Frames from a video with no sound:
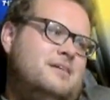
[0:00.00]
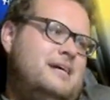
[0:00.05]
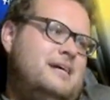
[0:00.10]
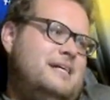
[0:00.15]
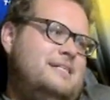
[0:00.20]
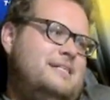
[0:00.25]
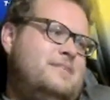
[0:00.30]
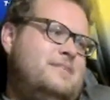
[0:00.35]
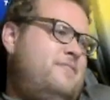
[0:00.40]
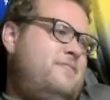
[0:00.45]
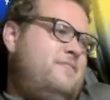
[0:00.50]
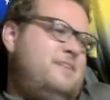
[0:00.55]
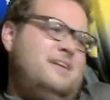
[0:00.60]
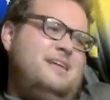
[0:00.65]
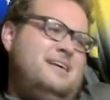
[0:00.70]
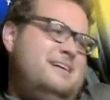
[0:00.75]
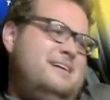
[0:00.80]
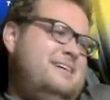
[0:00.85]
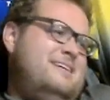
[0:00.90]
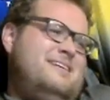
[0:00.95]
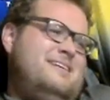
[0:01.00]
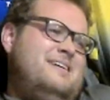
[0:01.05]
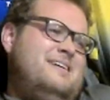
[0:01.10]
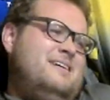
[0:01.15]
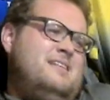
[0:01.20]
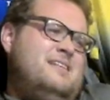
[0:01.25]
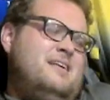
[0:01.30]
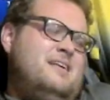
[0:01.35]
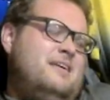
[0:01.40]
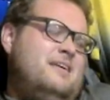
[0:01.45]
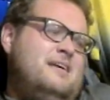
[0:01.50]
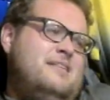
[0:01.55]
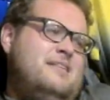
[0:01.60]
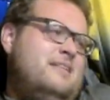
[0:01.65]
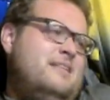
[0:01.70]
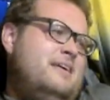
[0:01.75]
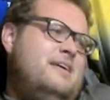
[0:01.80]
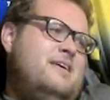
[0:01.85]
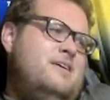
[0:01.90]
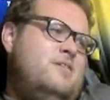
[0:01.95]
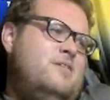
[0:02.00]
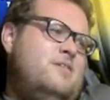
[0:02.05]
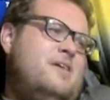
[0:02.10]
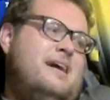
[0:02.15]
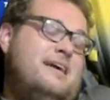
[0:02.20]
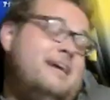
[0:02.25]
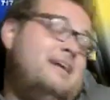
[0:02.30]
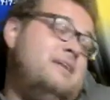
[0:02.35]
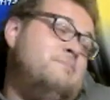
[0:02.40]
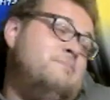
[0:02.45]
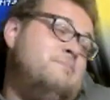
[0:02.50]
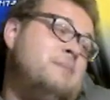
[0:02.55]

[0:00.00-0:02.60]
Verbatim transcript: I just feel like a DQ. I get it.